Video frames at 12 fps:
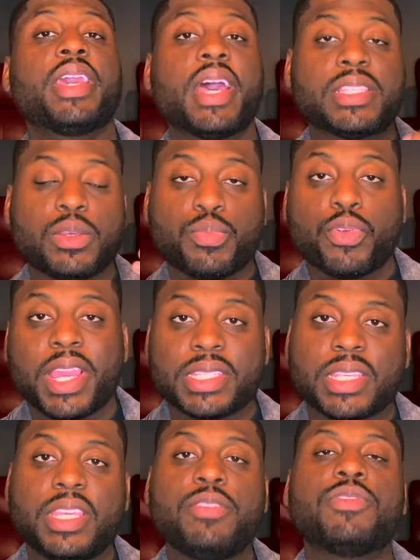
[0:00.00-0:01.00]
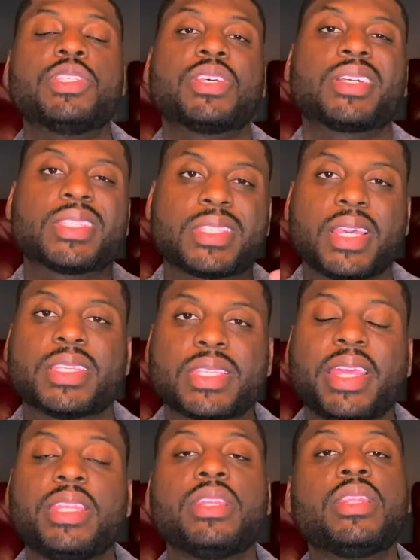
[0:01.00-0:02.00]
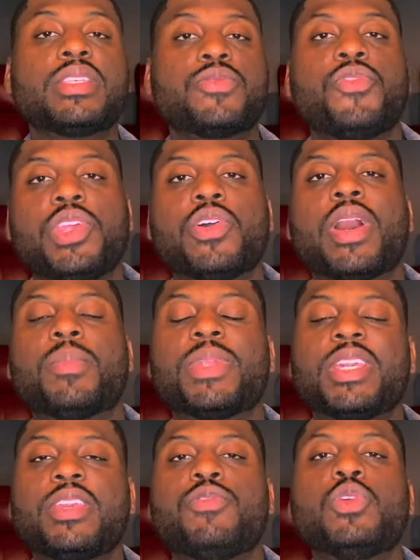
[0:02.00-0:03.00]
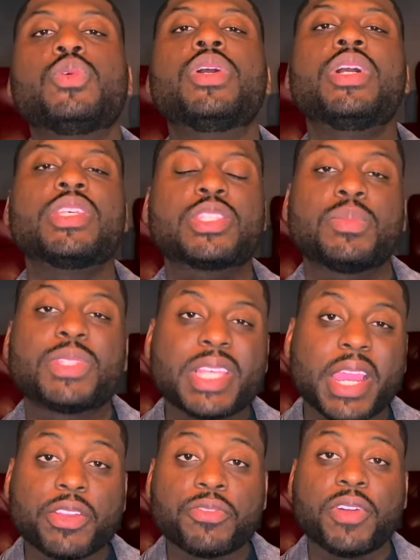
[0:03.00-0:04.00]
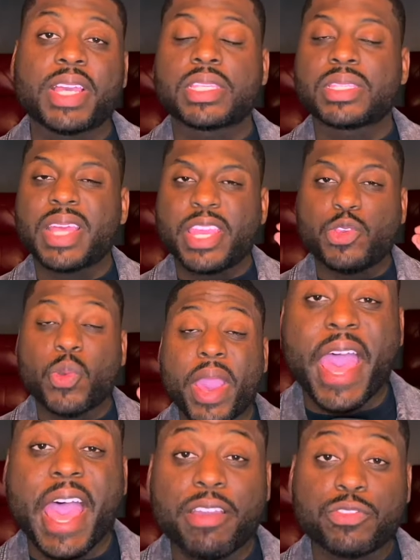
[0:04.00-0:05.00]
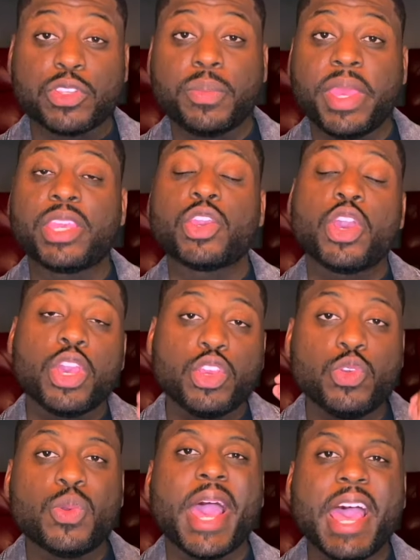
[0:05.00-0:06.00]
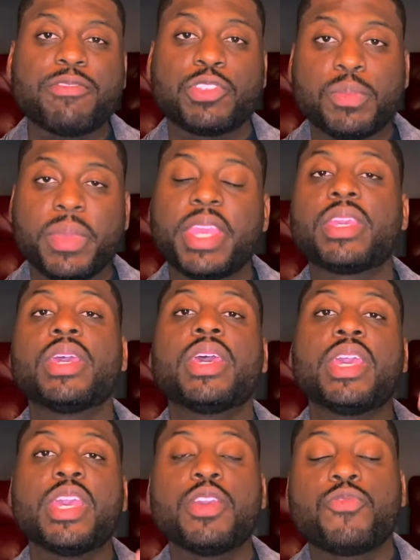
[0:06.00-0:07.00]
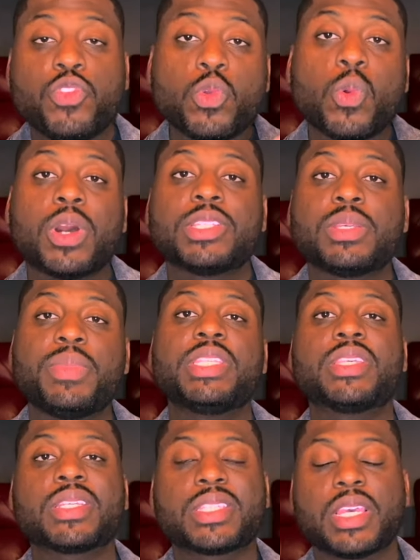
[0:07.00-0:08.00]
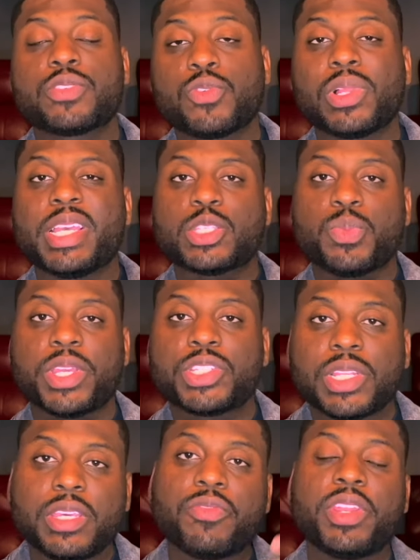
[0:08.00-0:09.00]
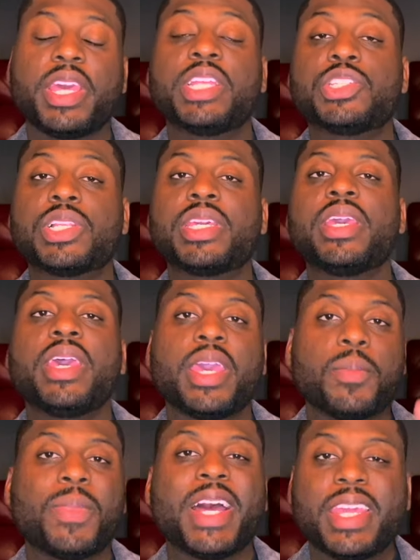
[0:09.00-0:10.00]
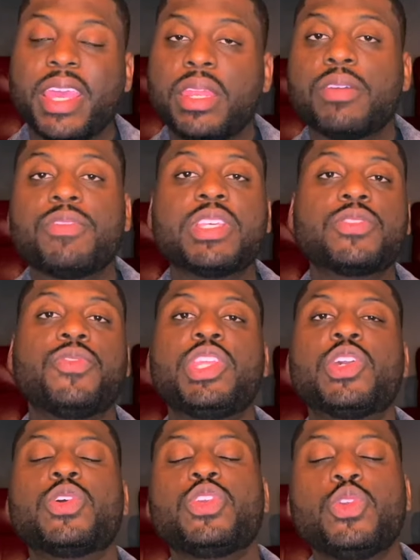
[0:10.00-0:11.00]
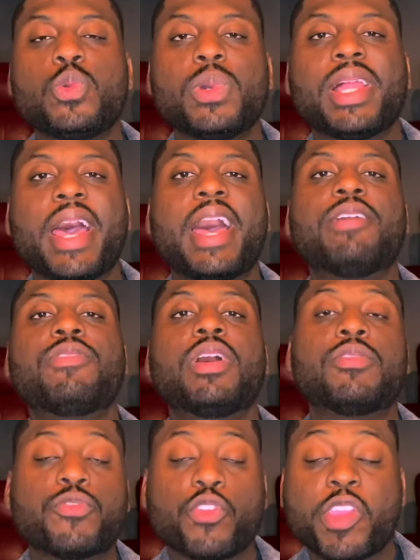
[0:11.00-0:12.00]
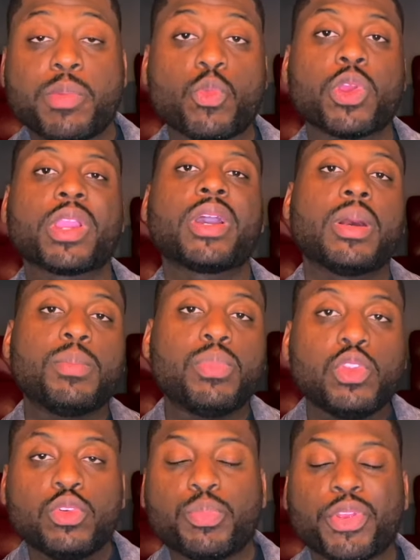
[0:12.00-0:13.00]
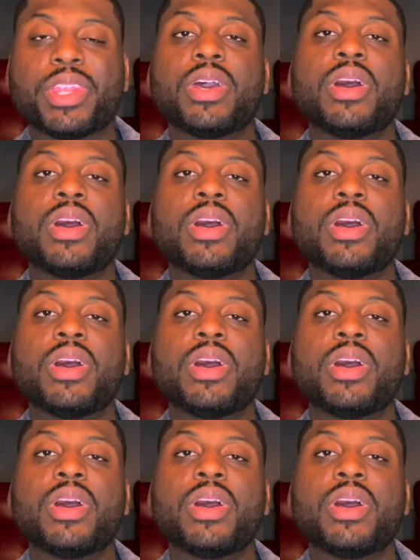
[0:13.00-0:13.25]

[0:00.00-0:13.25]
has a price, even success. And in this video, I'm going to give you some sacrifices that you have to make. You have to make if you want to be successful, especially financially. And by the end of this video, you will have a framework, a blueprint